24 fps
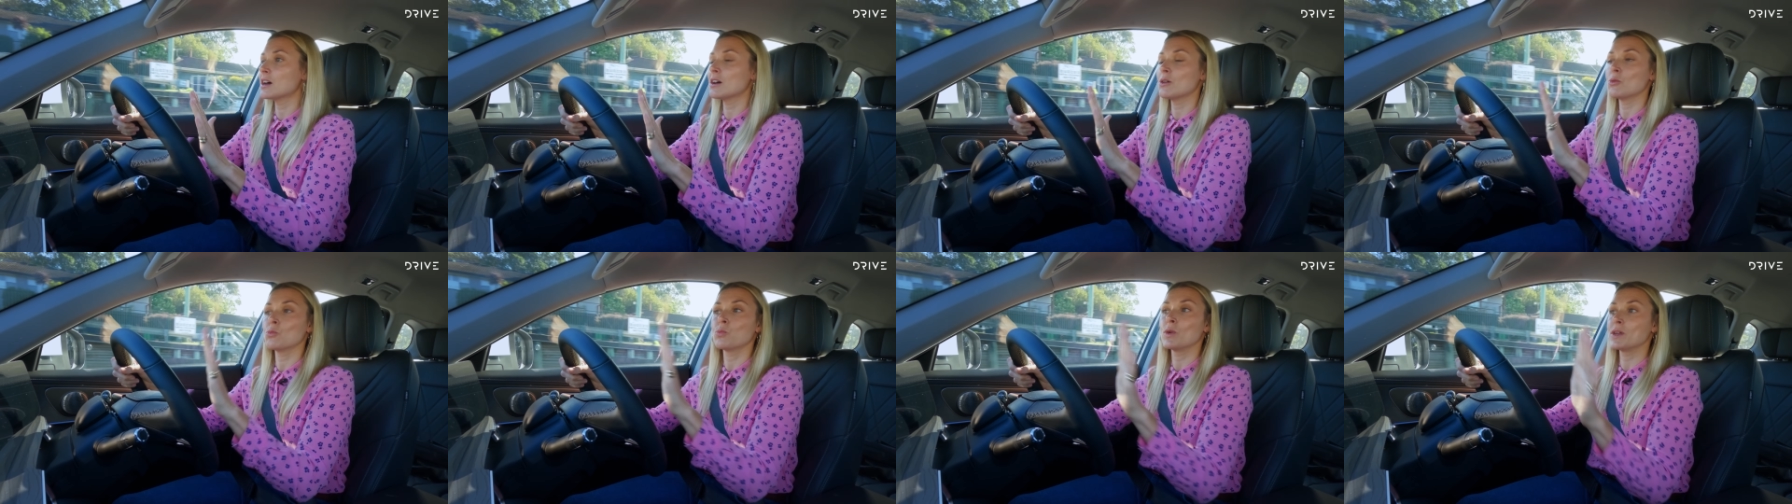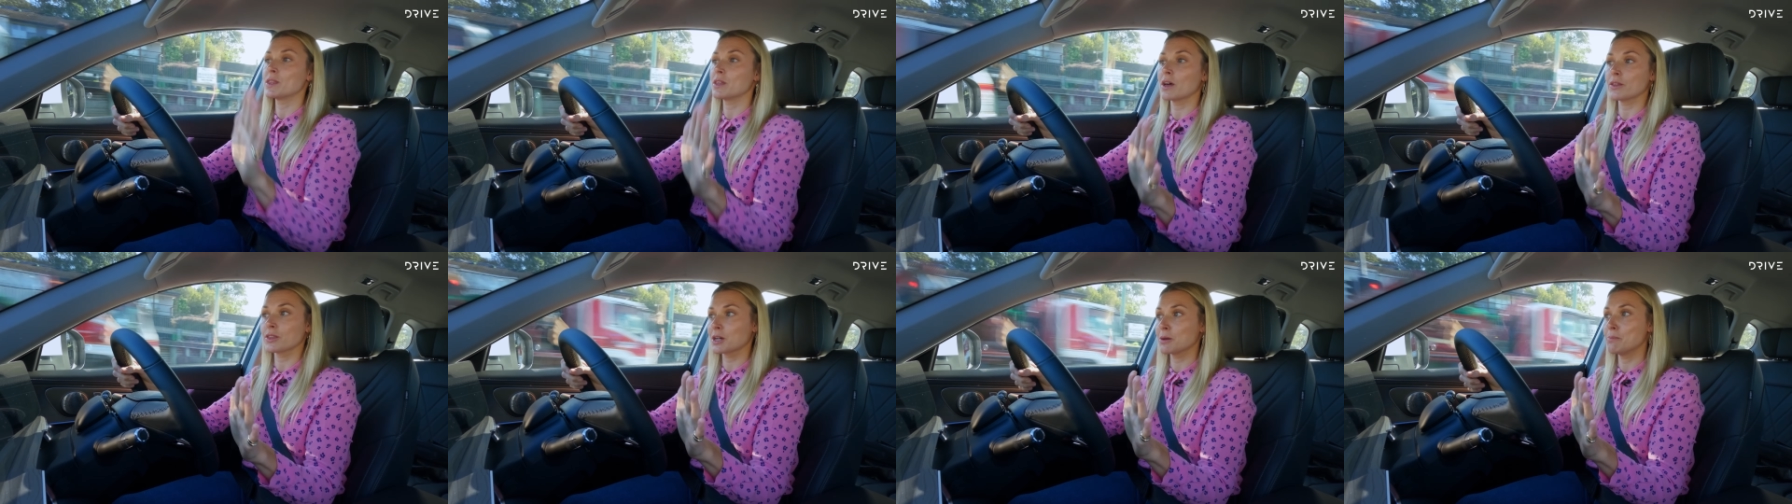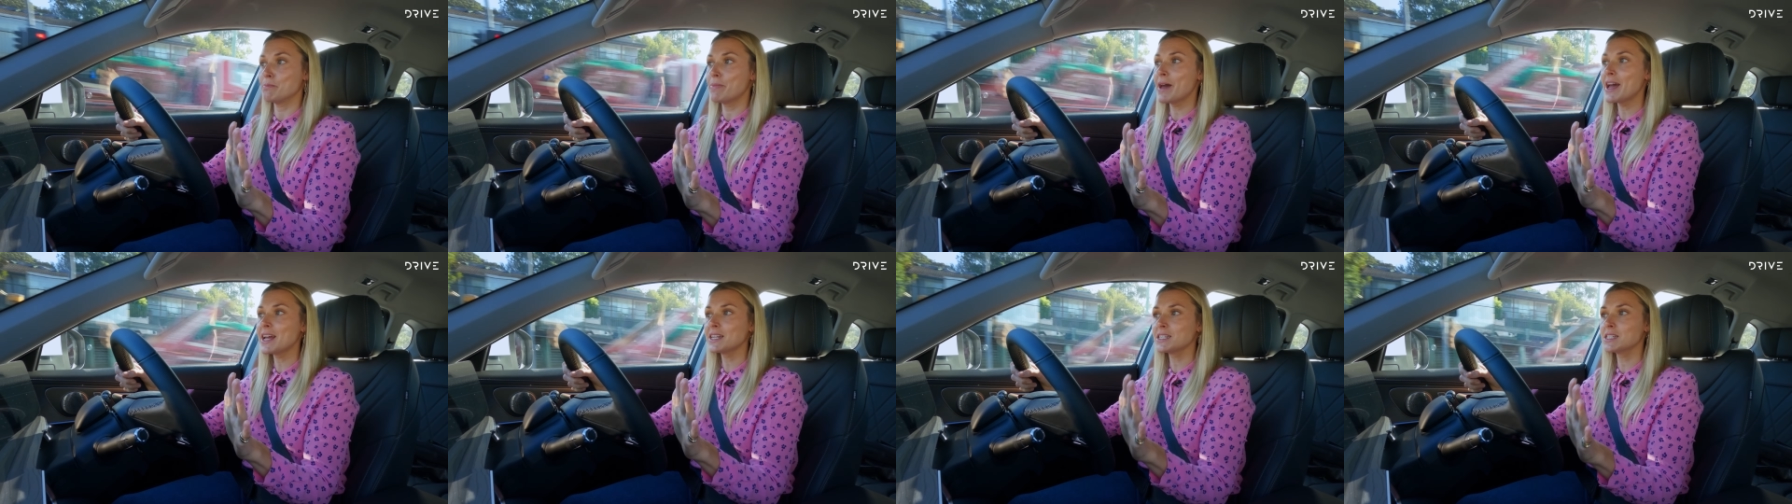with other
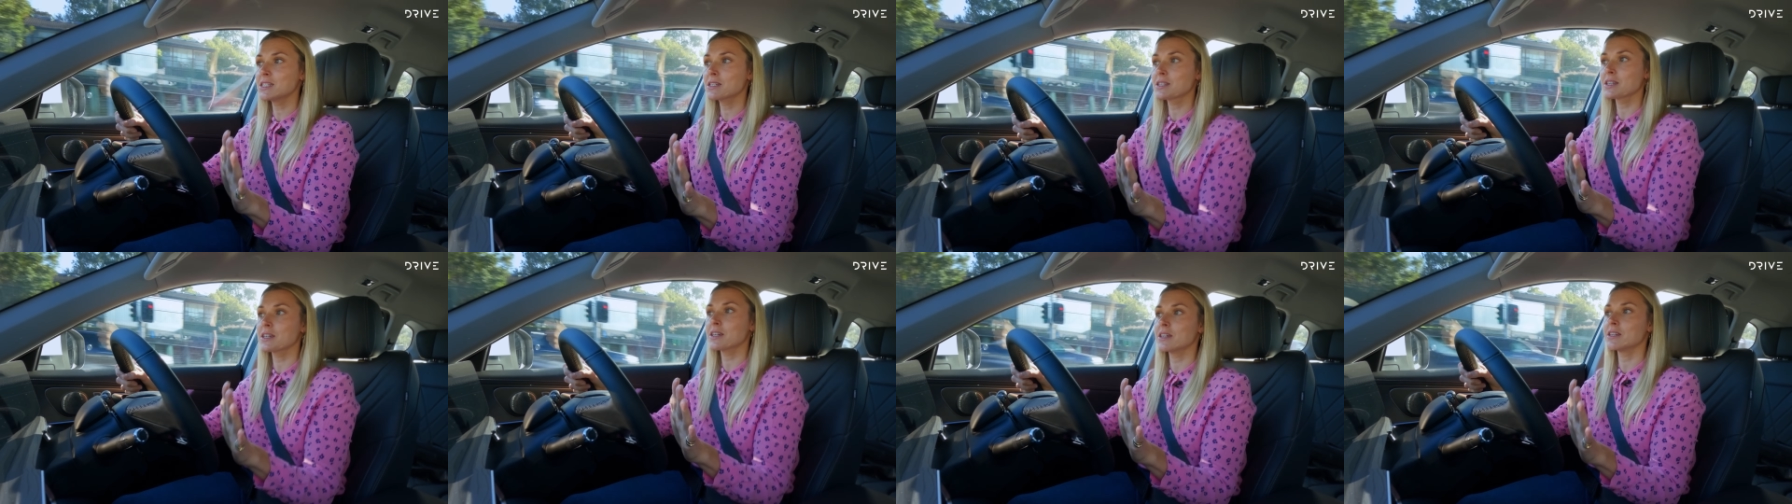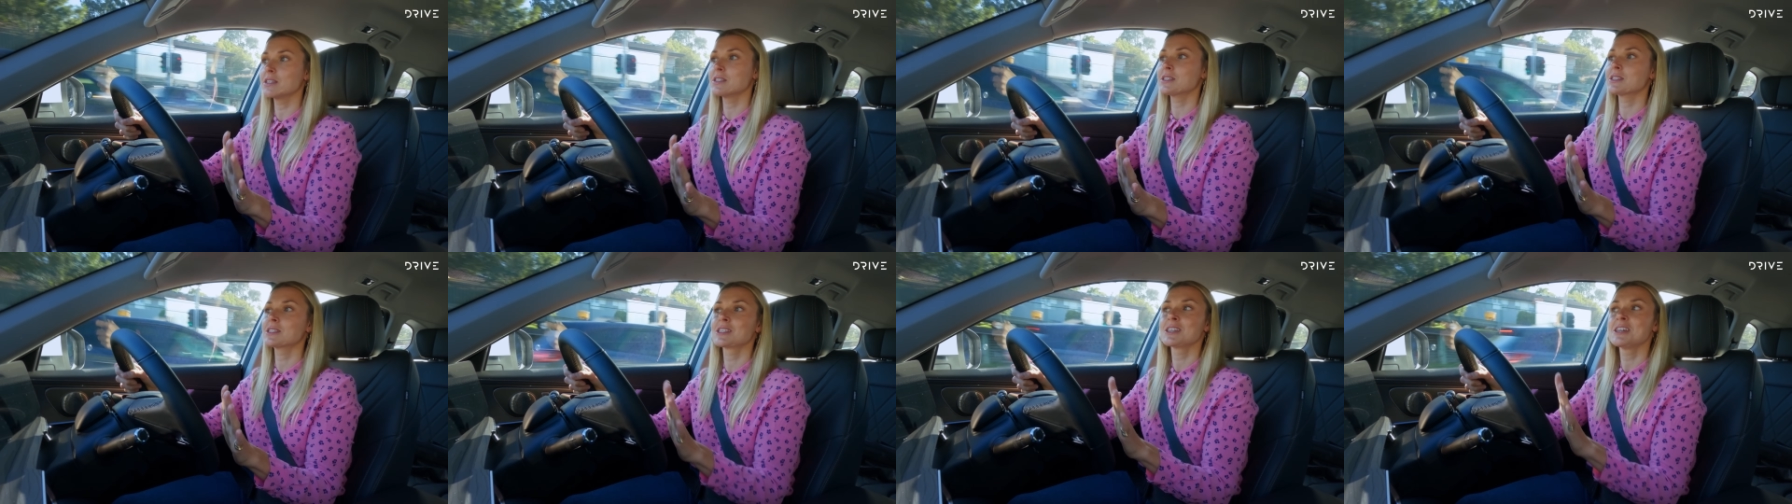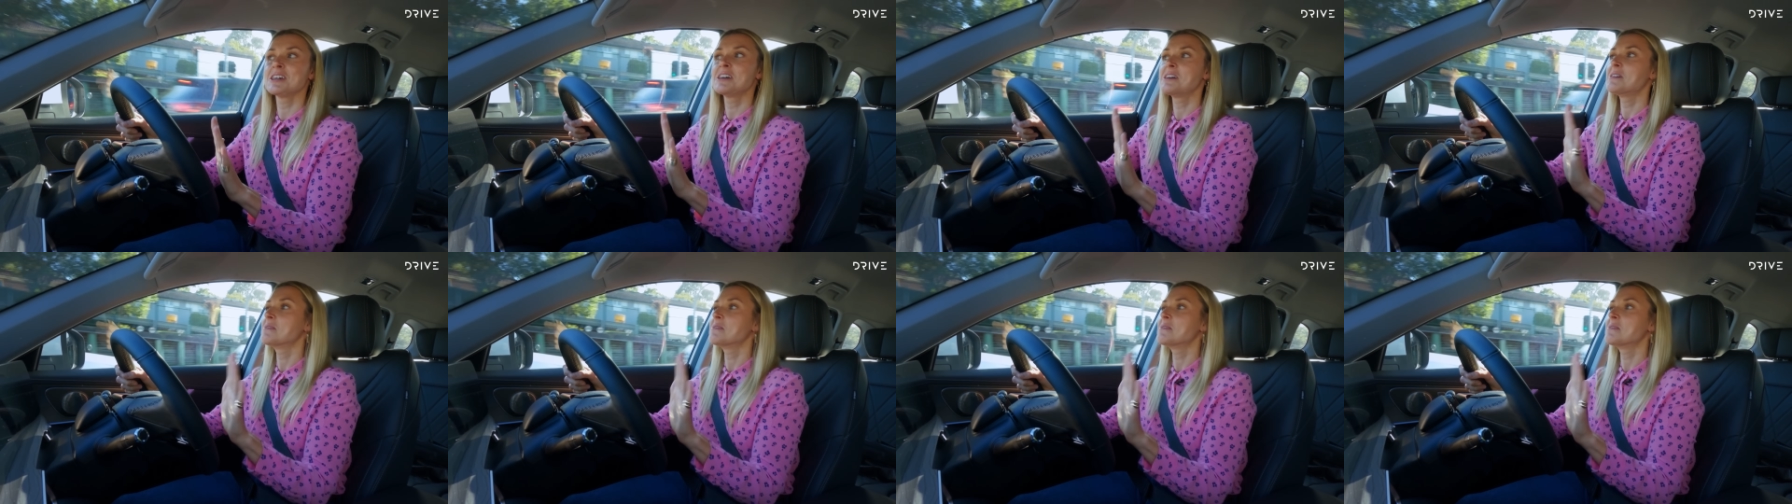competitors,